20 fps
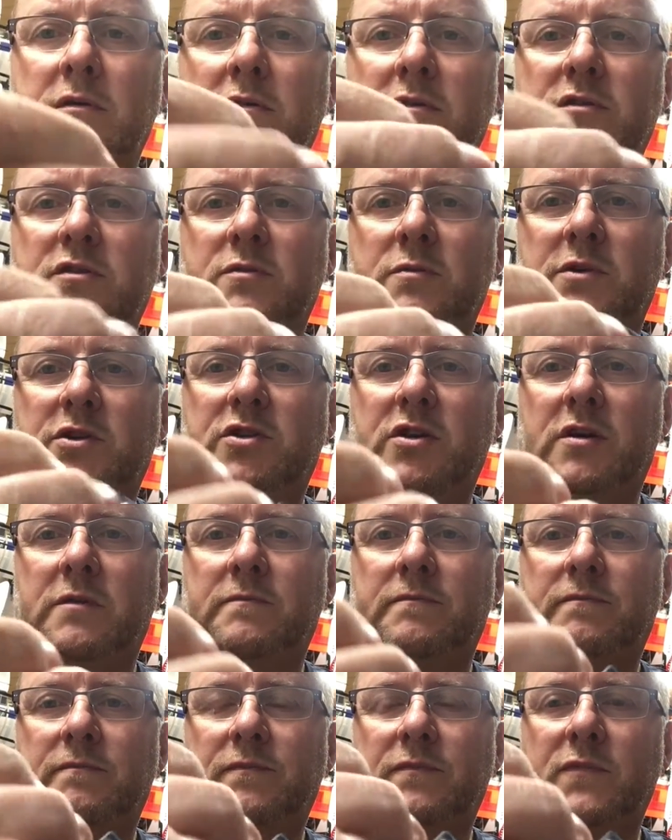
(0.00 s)
switcher,
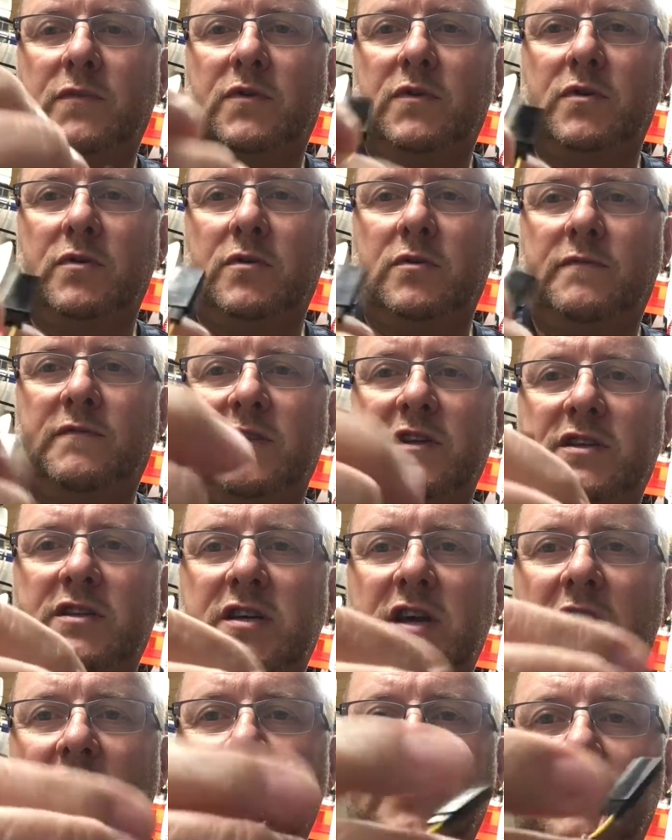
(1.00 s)
the
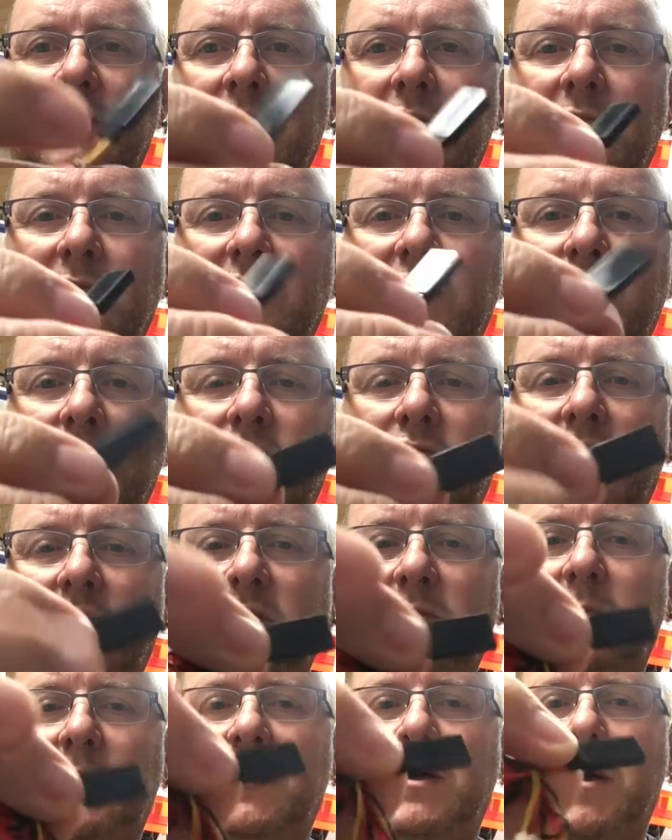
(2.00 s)
VTX, video
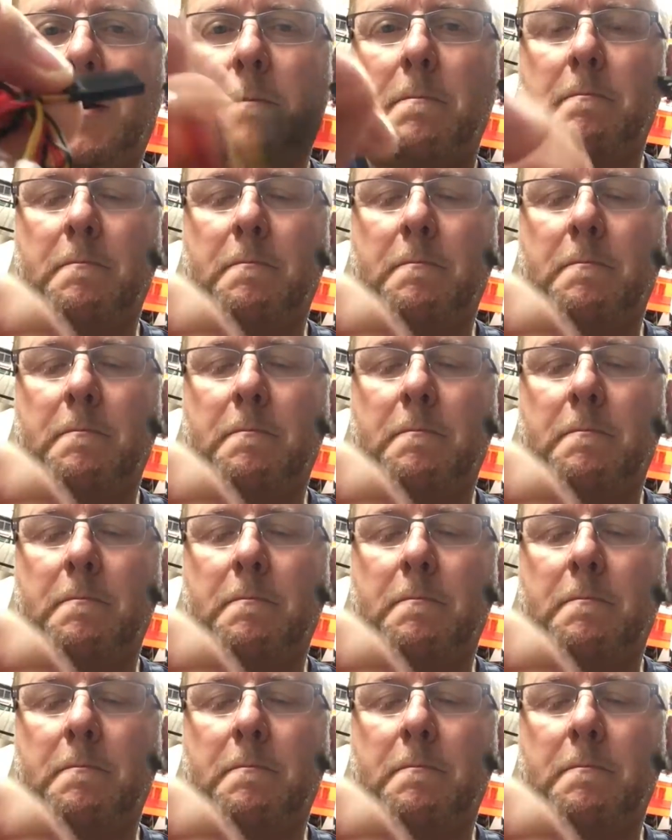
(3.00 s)
transmitter.